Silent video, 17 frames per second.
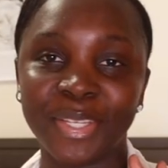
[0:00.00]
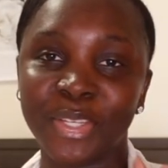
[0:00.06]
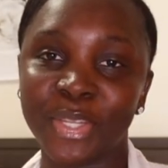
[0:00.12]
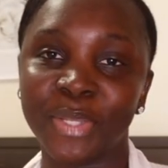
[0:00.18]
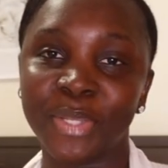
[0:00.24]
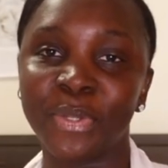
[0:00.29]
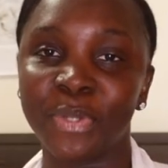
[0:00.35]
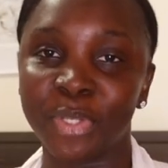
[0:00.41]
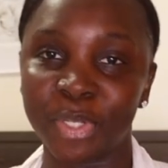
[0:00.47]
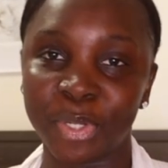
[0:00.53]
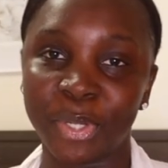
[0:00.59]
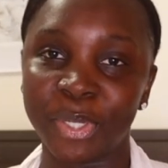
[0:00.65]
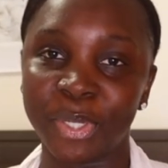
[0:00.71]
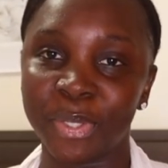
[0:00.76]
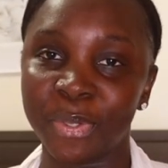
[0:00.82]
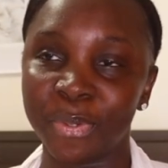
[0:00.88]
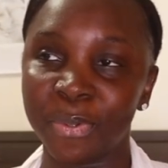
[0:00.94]
just to show
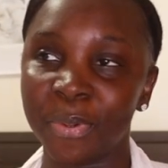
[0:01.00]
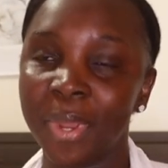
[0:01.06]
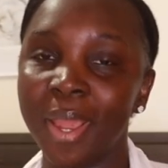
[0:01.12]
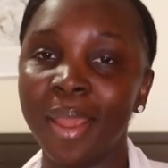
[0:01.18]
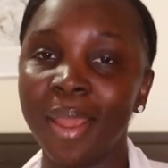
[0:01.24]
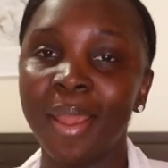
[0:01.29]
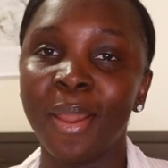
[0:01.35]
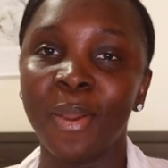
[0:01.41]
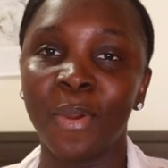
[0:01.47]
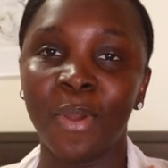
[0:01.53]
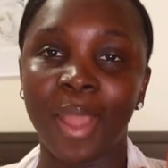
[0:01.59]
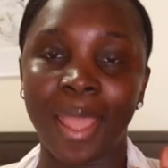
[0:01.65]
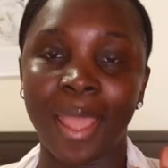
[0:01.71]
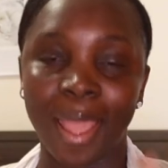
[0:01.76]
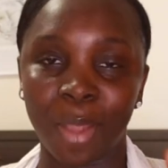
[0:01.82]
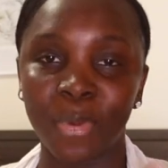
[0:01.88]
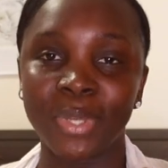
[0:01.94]
you
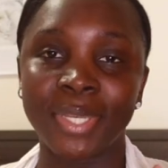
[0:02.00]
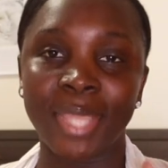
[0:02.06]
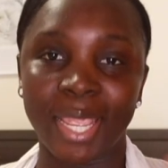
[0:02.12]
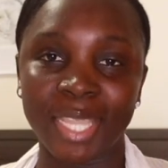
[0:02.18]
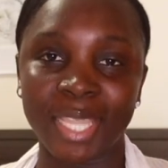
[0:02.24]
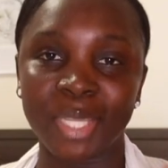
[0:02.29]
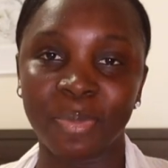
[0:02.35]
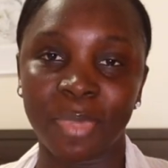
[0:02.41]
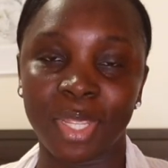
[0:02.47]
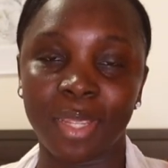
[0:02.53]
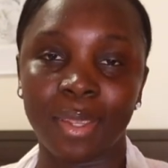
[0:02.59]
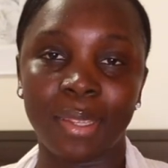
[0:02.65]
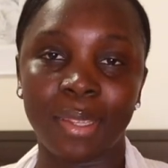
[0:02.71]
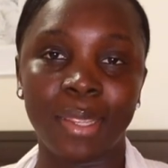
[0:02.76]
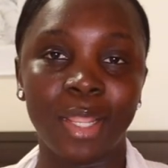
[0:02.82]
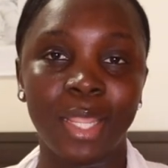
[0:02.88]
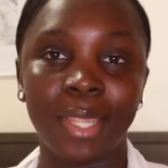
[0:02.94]
how it takes
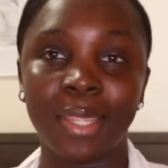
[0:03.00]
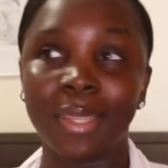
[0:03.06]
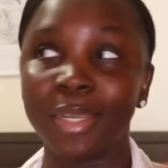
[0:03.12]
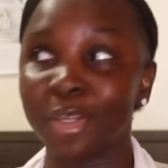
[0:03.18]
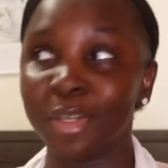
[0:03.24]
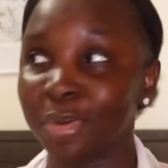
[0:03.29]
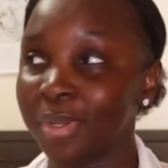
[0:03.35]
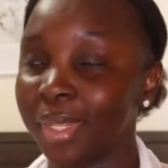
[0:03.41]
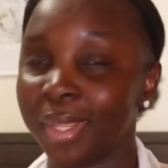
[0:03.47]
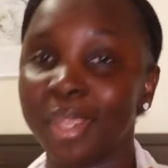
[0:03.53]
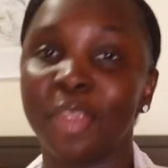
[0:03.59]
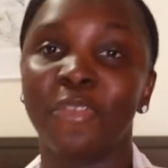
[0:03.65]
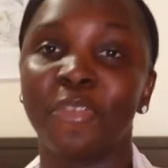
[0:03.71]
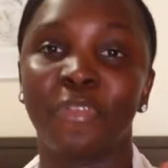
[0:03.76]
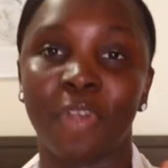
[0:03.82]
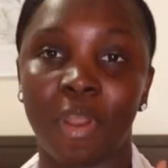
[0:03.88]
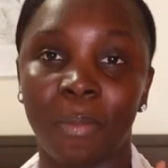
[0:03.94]
me
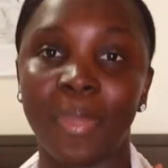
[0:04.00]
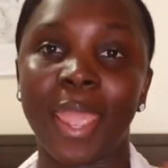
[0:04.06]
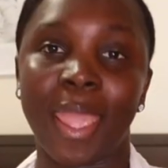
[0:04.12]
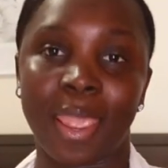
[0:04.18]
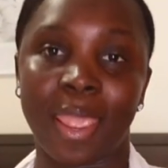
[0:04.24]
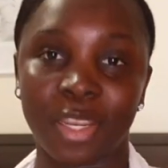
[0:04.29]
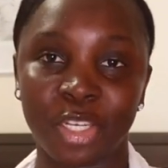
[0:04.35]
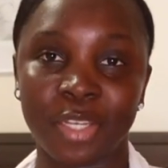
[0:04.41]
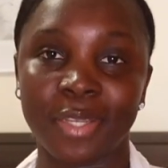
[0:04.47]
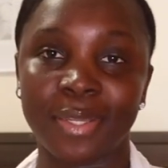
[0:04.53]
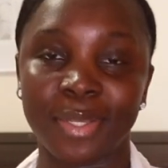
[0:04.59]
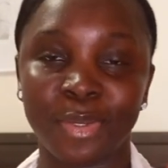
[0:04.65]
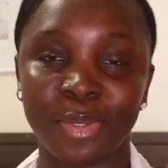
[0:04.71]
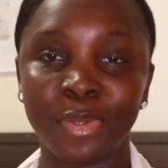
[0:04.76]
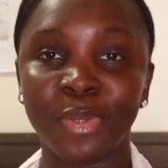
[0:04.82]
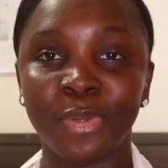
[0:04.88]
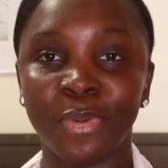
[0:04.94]
literally from
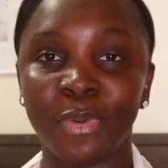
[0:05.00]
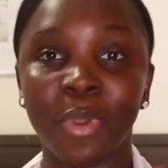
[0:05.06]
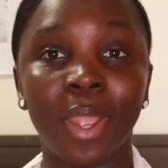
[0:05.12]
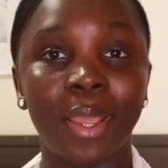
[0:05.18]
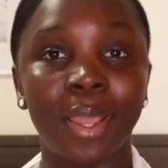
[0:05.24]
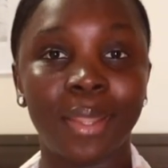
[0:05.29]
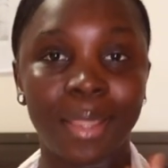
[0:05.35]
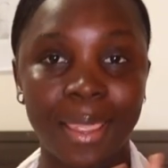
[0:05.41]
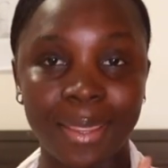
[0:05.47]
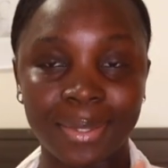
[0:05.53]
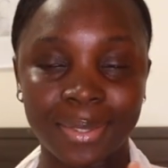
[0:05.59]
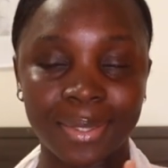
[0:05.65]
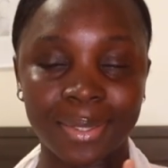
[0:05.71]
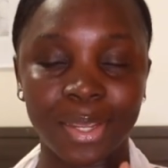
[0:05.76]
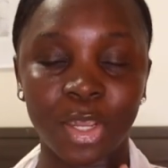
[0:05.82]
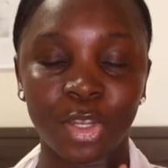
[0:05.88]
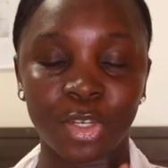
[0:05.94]
ashes to
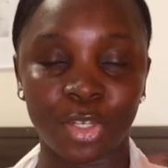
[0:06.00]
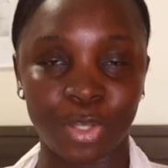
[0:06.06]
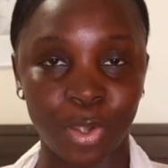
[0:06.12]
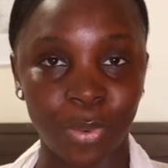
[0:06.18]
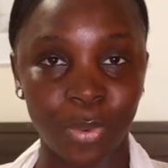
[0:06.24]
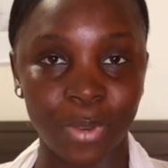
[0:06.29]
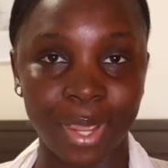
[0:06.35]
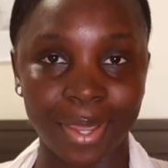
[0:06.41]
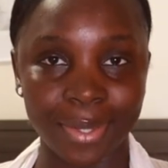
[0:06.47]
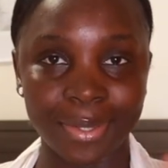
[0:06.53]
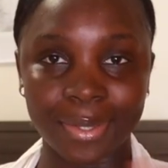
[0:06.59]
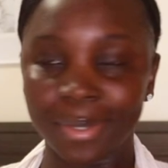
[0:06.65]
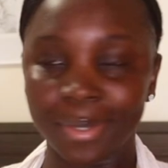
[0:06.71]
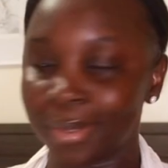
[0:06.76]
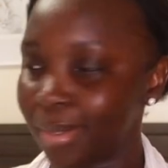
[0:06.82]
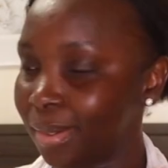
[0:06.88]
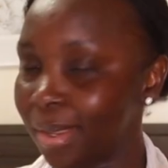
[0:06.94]
glazed
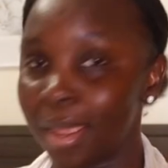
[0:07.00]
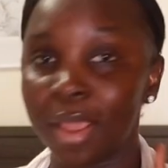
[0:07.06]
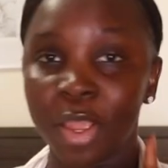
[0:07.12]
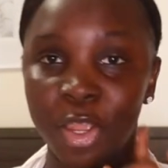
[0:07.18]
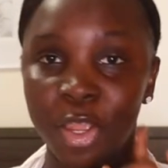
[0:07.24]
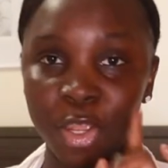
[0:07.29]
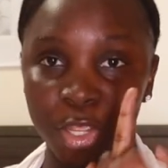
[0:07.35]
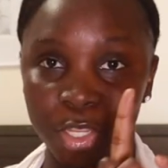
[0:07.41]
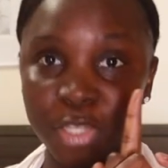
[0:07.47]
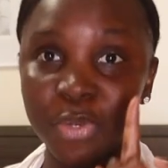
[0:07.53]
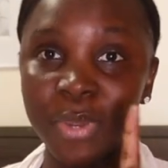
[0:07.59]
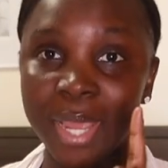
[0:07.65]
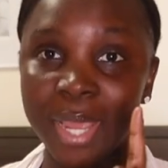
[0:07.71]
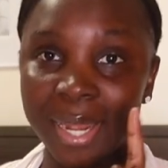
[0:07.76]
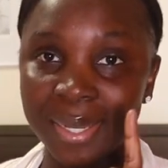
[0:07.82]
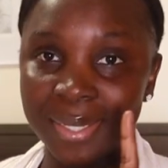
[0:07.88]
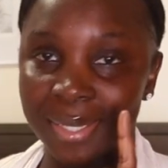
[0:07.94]
donut. You
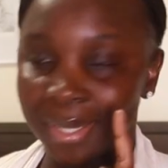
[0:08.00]
gotta